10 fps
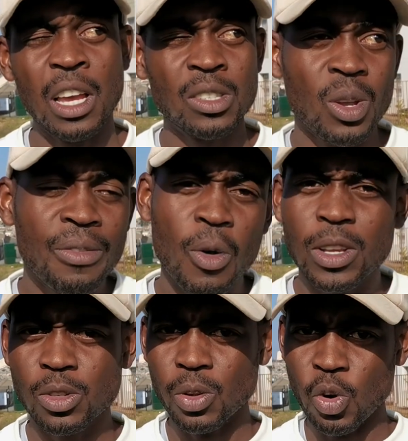So if you
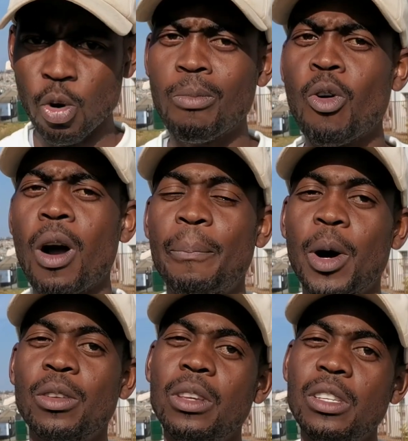want to know more
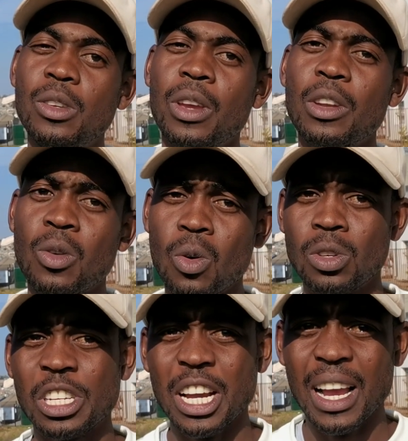about this, you can go
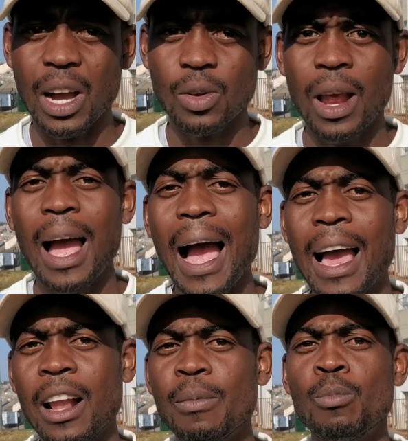check out
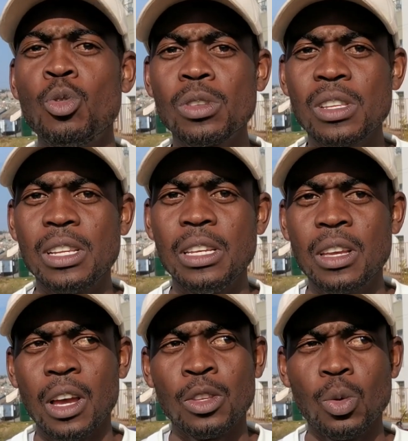Al Mosley
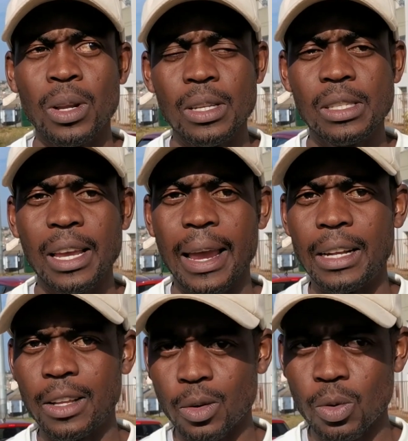2010,
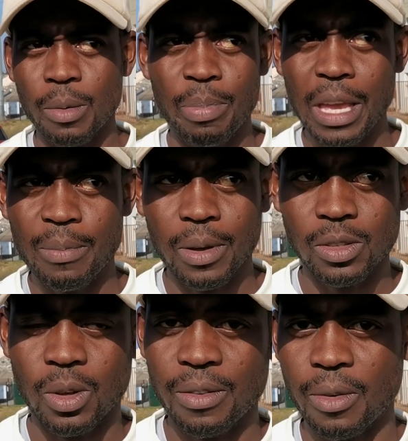they wrote a paper.
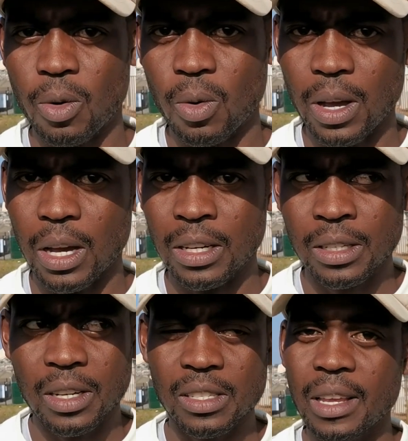So if you are
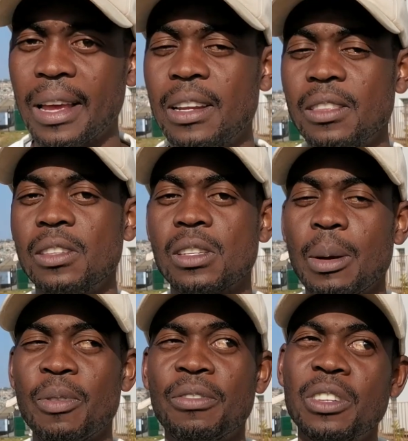interested in this type
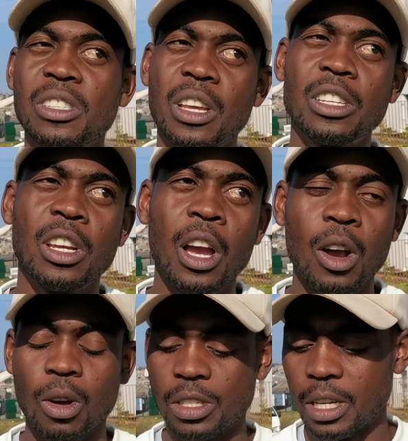of research,
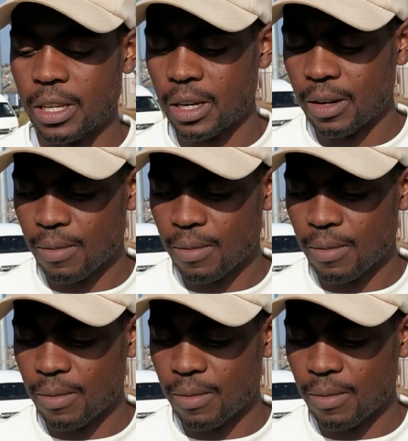go check it out.